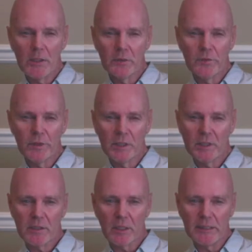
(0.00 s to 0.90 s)
The
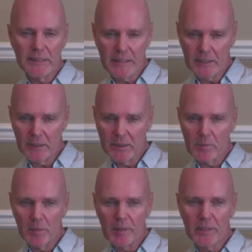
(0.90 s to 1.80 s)
first, ideas
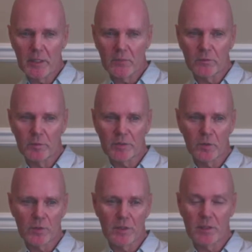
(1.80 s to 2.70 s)
might be taken from
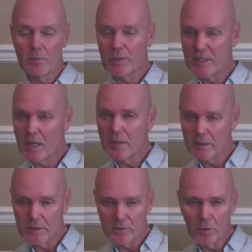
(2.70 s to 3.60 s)
sources and presented
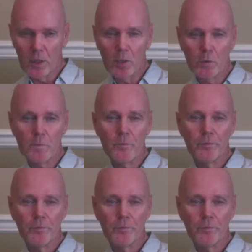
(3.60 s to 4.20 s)
as your own.